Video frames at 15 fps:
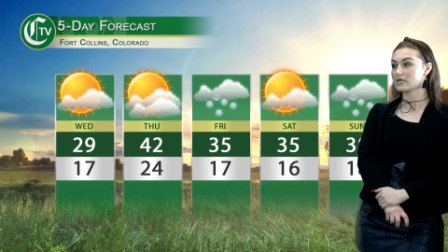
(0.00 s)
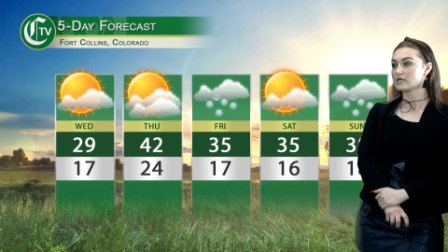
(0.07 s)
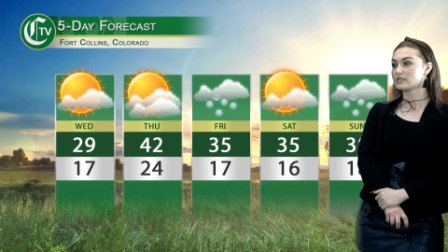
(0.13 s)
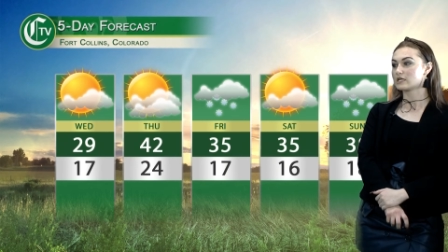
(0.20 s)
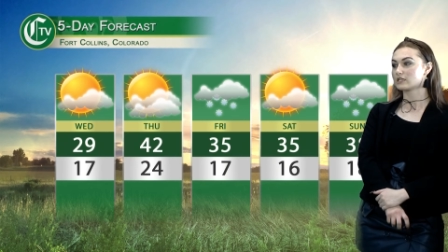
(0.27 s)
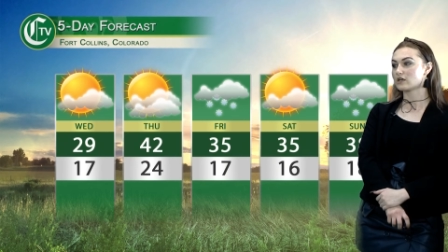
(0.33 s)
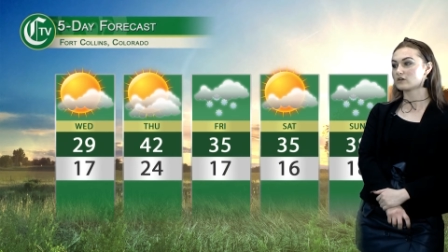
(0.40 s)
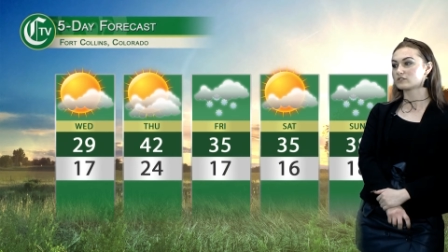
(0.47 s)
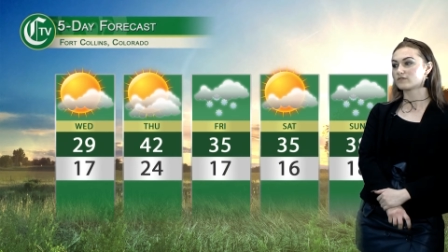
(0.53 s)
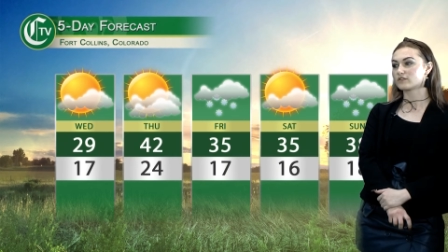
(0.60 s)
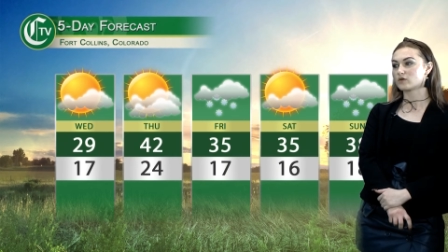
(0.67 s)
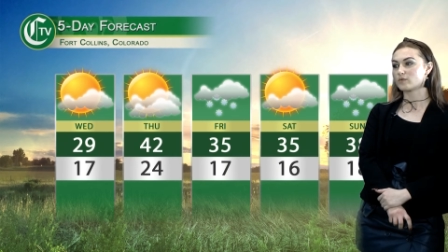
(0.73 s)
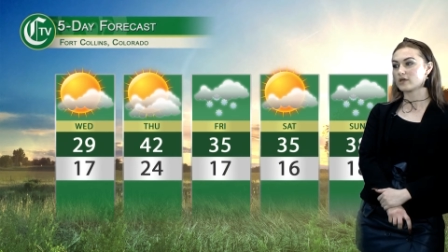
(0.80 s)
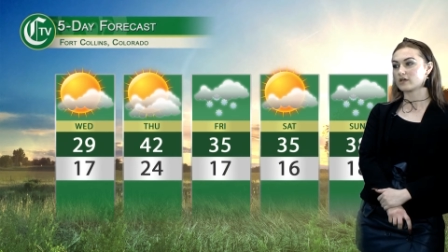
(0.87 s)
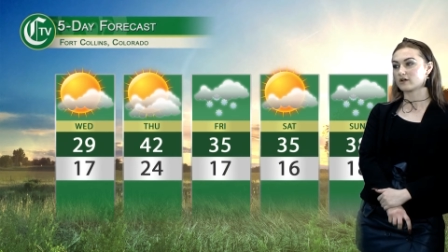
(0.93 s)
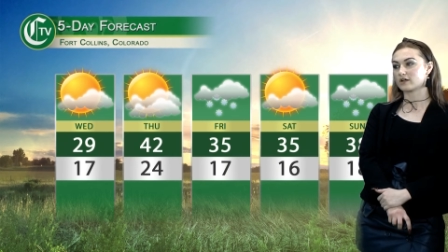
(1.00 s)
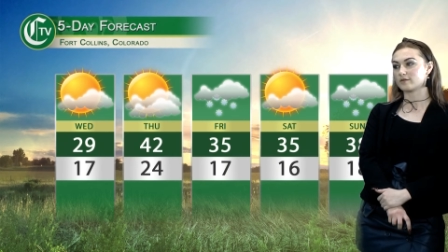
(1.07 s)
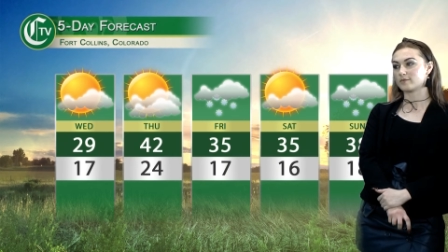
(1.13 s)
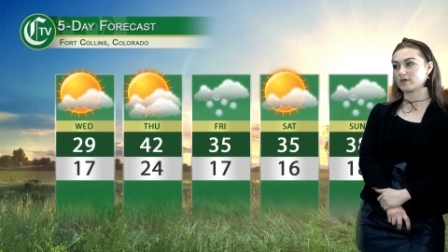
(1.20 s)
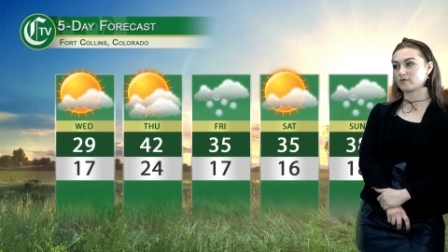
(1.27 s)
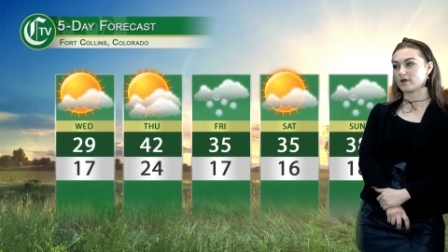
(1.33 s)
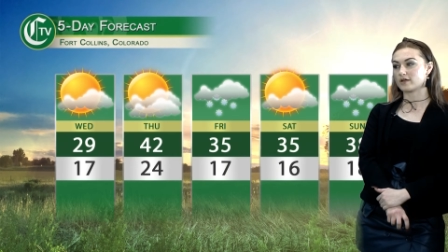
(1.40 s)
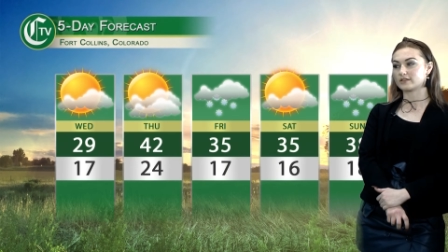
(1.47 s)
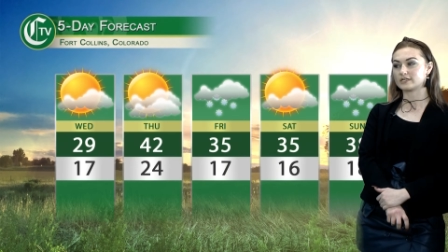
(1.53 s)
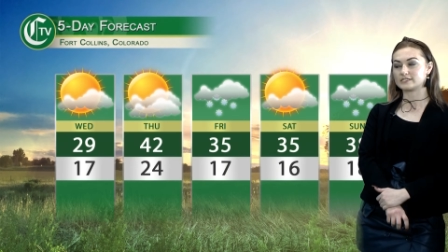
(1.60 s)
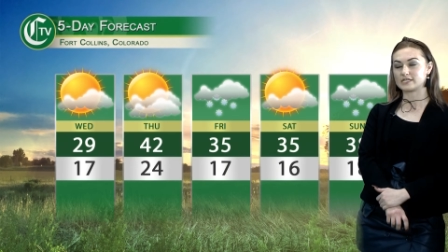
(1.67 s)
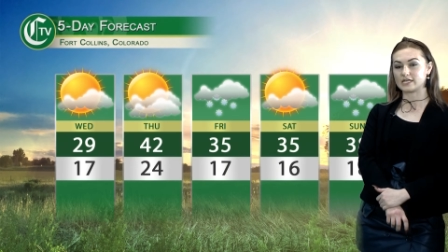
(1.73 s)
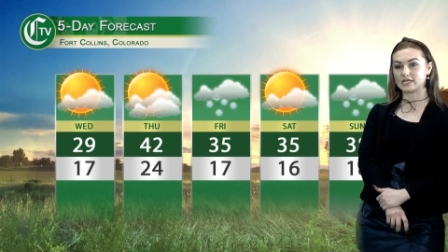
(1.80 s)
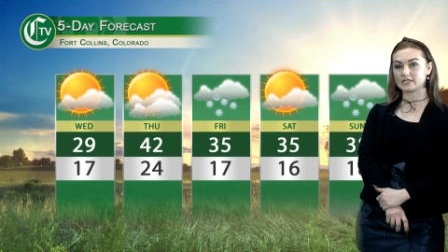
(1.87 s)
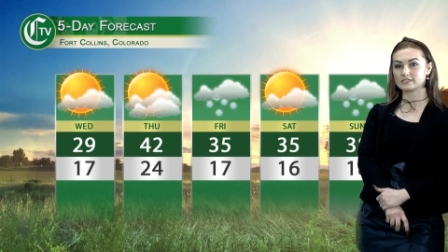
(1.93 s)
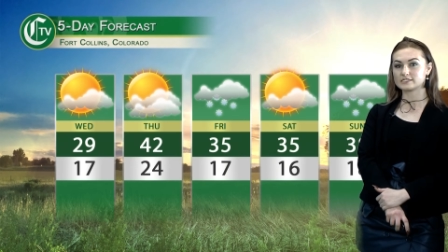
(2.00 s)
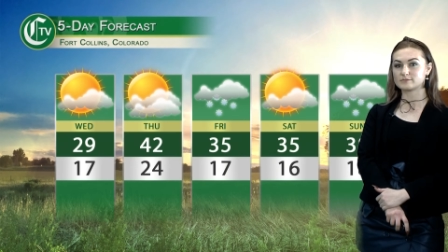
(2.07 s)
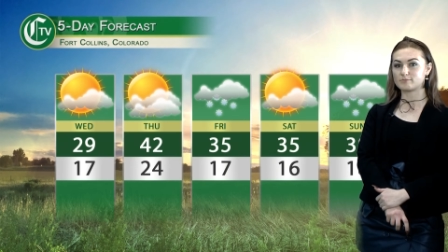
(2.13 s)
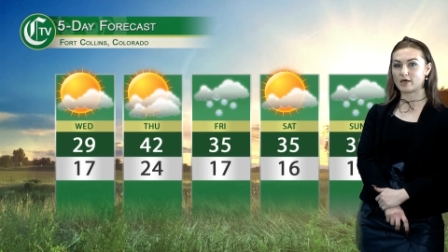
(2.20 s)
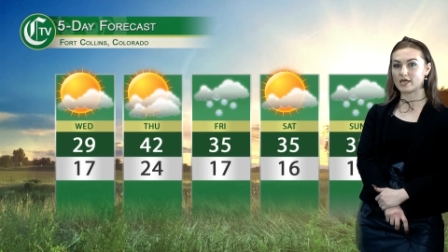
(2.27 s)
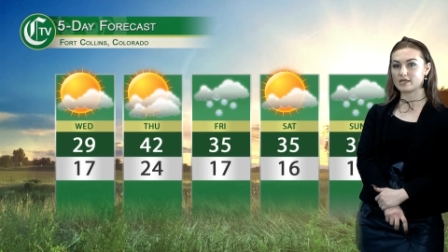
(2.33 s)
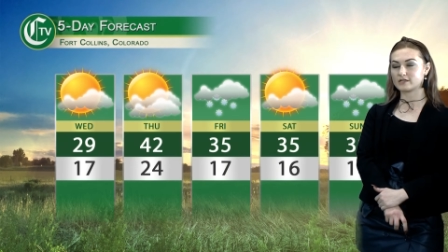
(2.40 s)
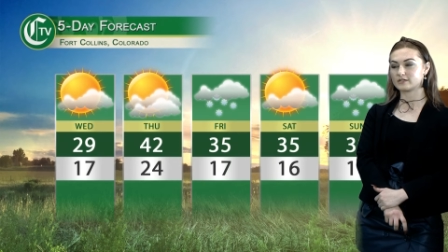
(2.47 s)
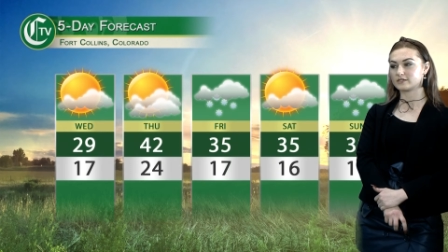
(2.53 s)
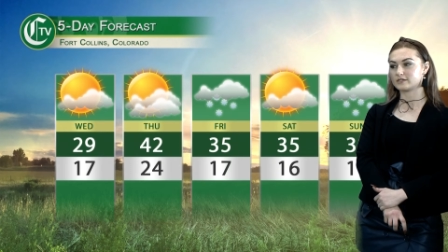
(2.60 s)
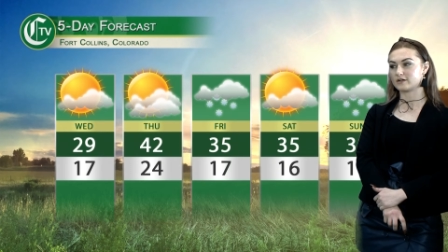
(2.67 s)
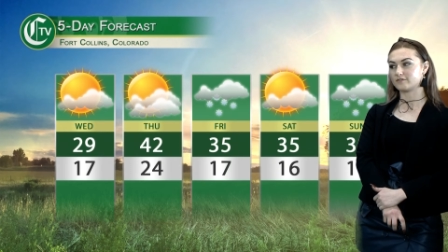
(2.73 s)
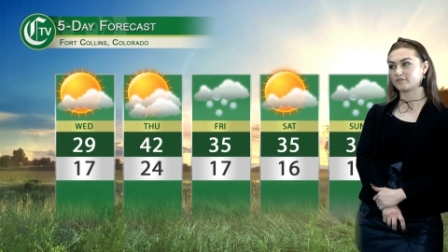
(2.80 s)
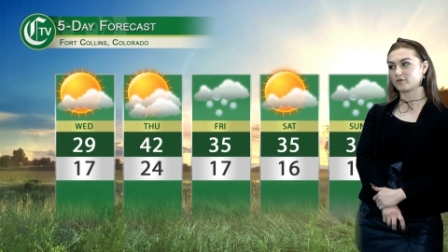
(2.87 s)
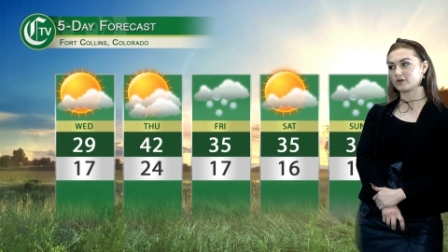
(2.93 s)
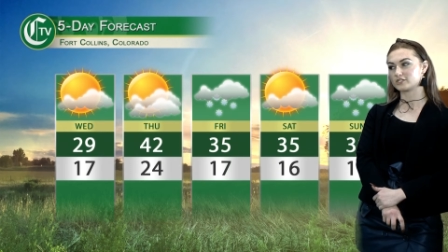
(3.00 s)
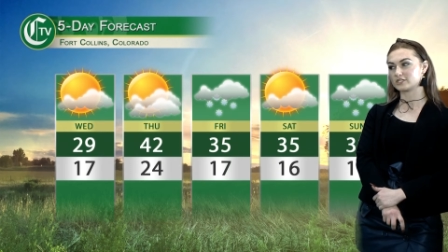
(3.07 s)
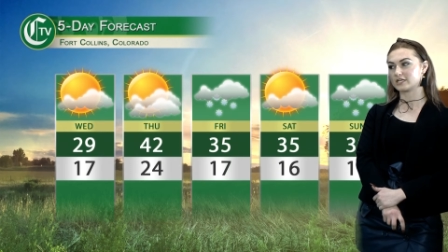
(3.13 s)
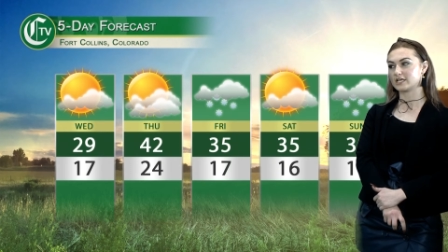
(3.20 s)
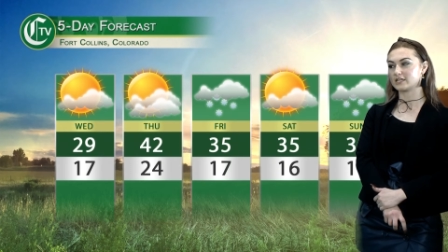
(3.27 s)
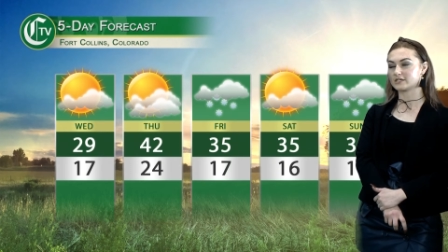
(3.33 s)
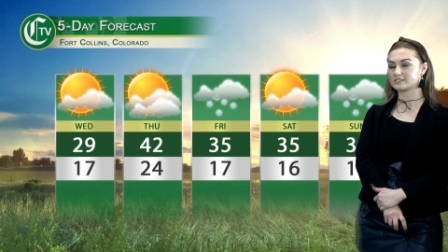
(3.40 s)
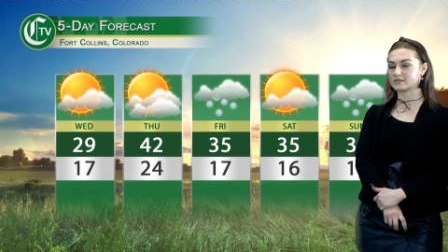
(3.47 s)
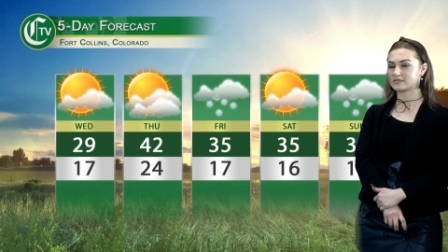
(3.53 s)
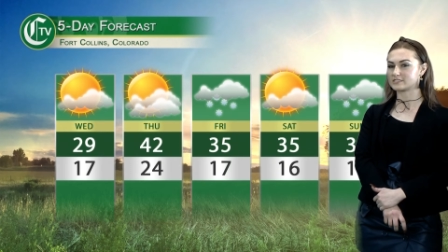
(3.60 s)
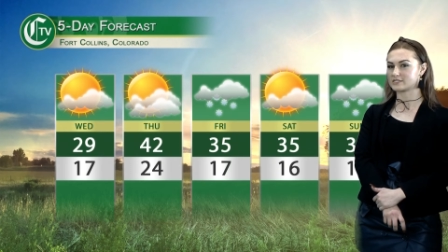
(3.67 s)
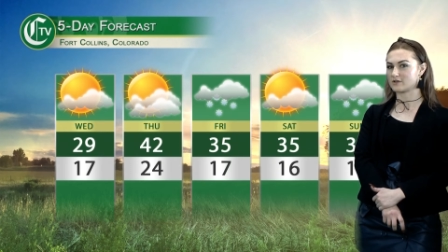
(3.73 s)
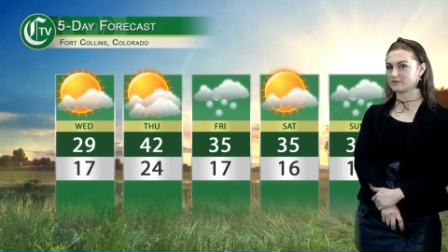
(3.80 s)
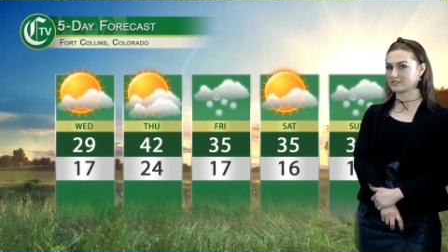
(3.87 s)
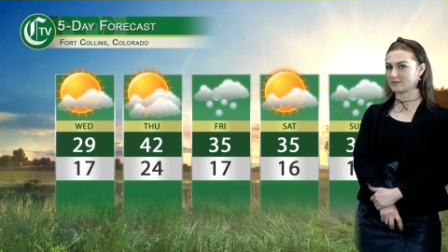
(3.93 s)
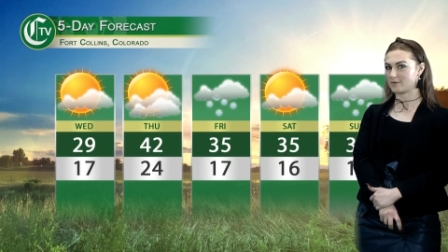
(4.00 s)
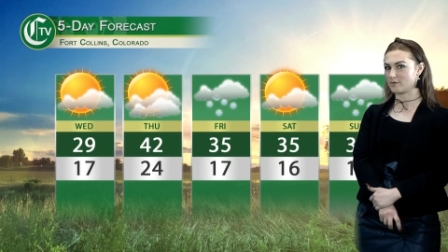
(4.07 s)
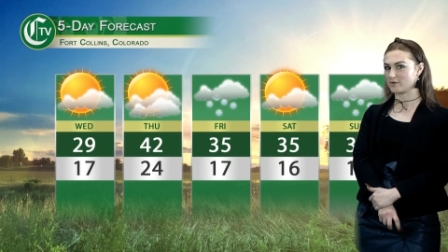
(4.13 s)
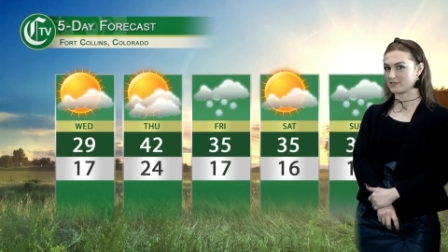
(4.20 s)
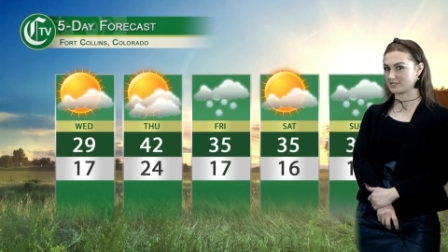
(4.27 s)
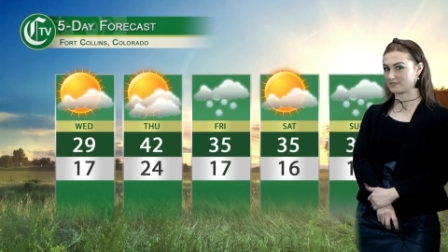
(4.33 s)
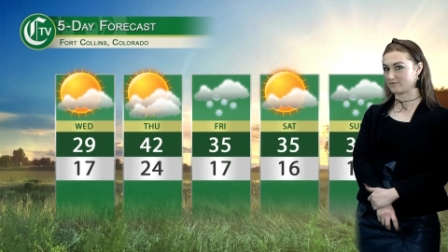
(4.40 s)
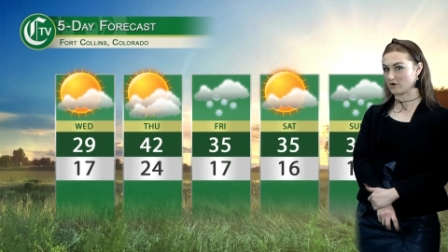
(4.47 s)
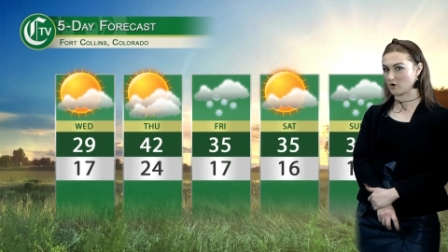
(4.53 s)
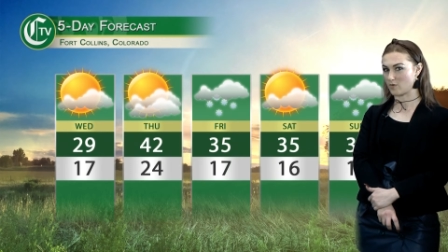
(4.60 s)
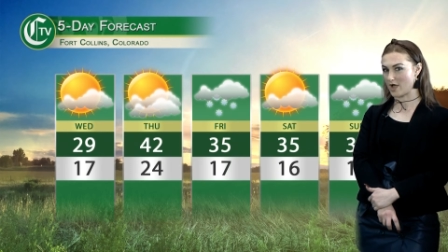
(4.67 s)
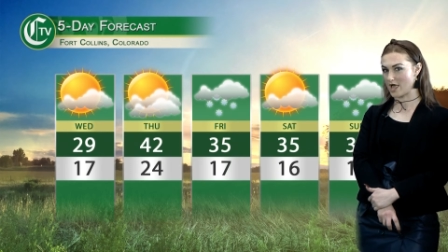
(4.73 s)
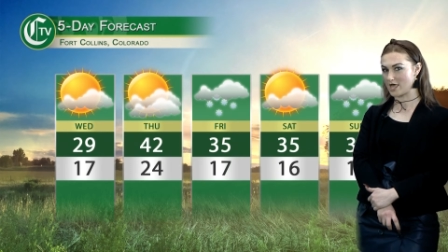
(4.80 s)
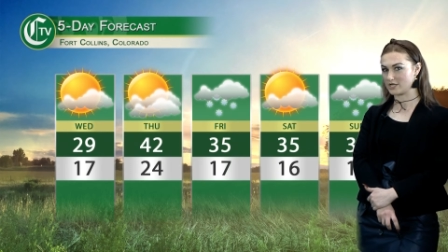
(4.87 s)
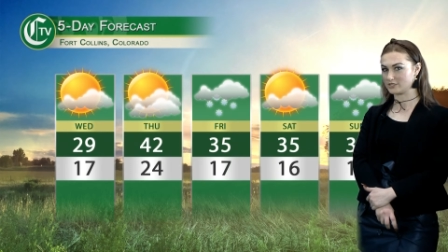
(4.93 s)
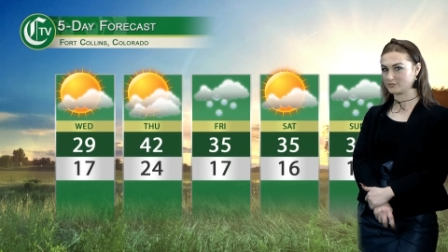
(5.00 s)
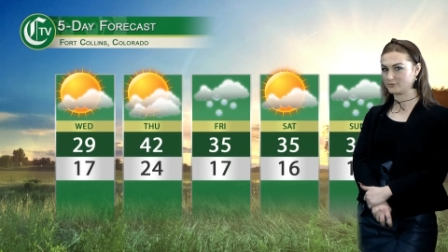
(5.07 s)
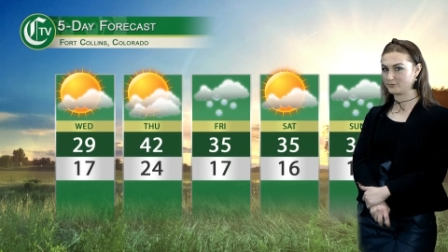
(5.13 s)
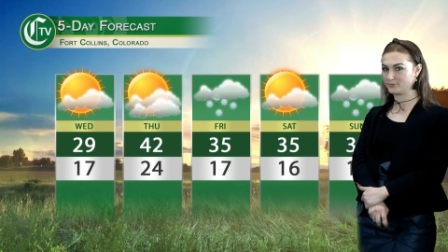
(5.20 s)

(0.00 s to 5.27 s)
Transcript: The lows for the week are going to be around the teens, but unfortunately it looks like snow is going to be with us for a while.